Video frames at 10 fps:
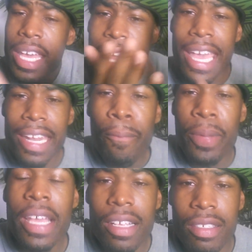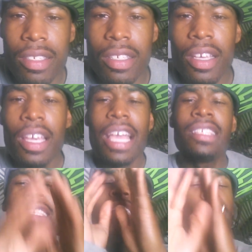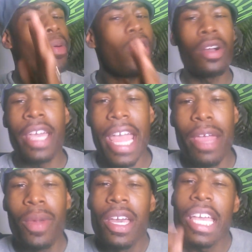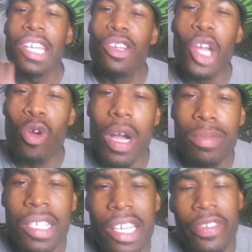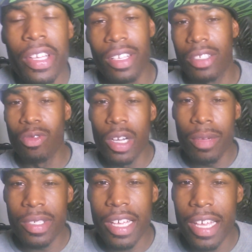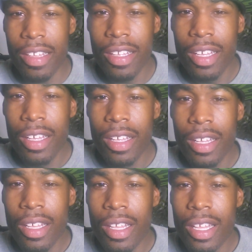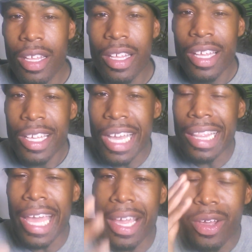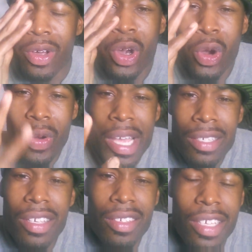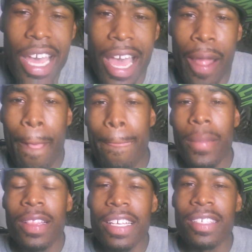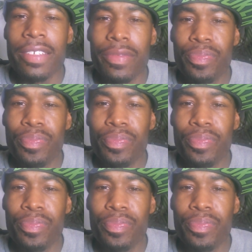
Hear the beats. And see the ball game. And you know I'm serious. You know what I'm saying? Y'all like, who is this guy? Listen.